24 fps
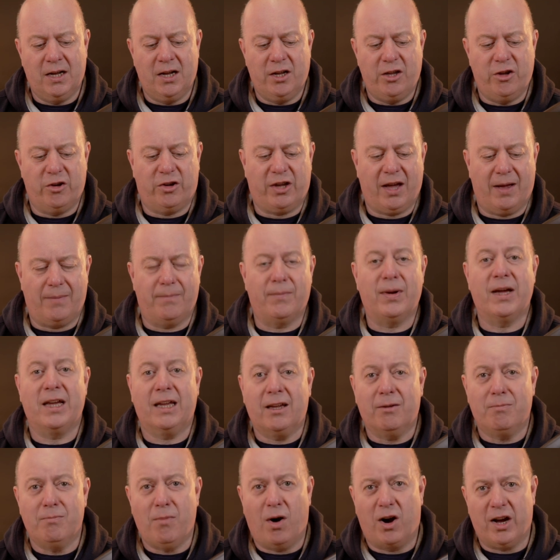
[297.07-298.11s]
you can
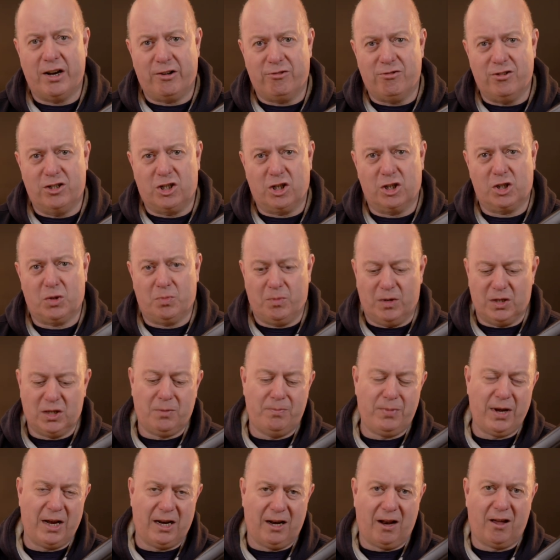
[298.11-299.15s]
make minor adjustments, a
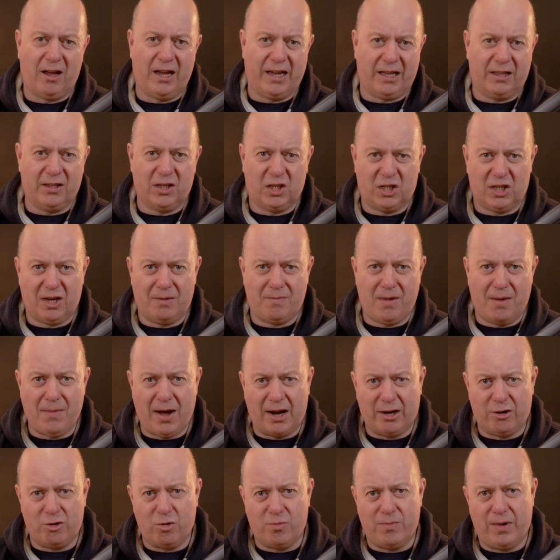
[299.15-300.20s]
bit like the
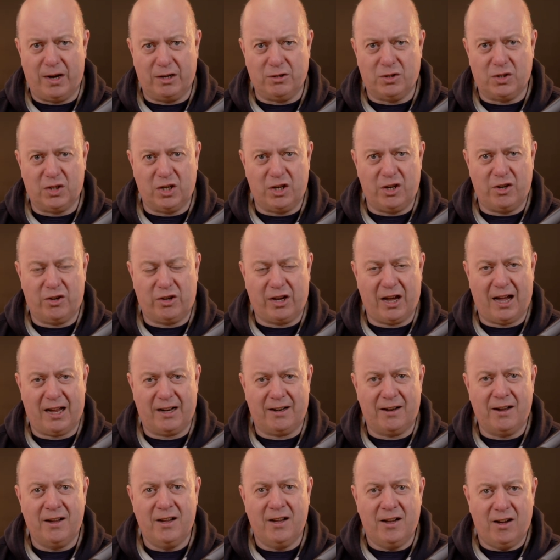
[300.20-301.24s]
semi-manual modes that you
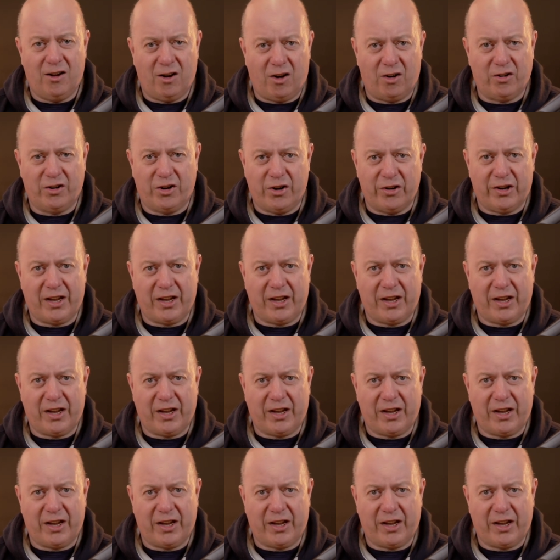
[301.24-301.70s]
can on your